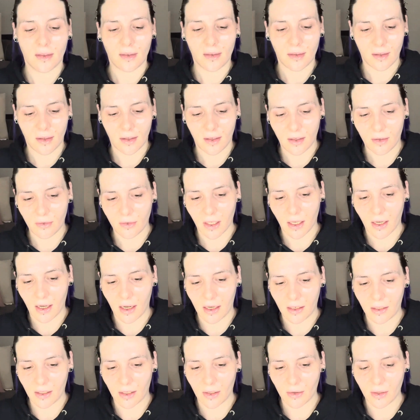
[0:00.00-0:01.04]
I have a
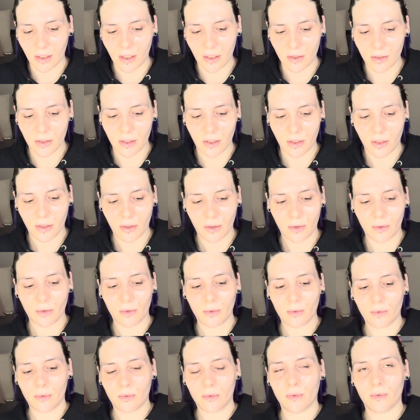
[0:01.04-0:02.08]
cat down here too.
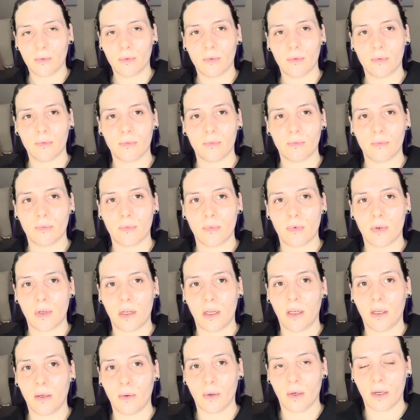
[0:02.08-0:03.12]

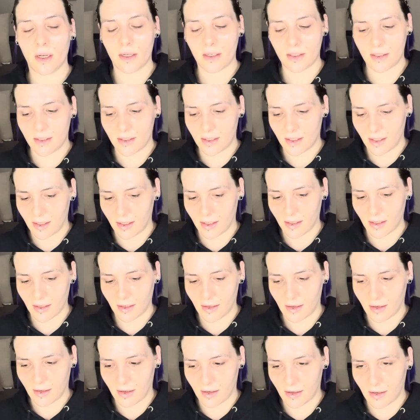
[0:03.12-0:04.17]
He was taking a
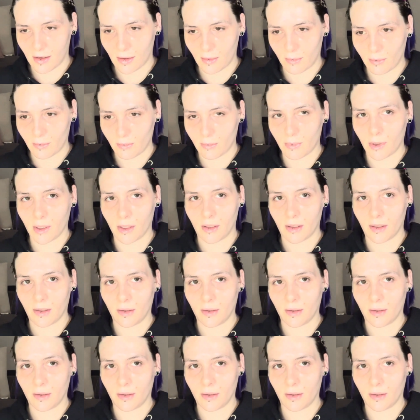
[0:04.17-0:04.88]
nap, but